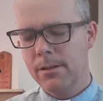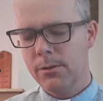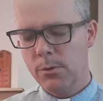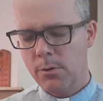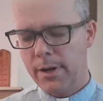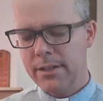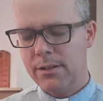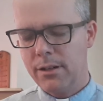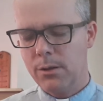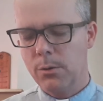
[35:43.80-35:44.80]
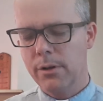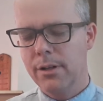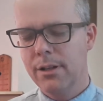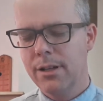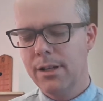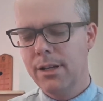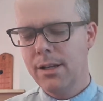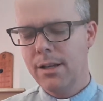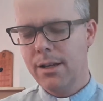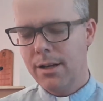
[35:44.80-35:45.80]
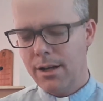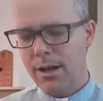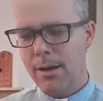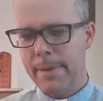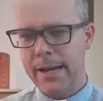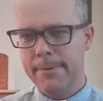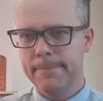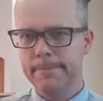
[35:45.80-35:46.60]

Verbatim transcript: Through Christ our Lord. Amen.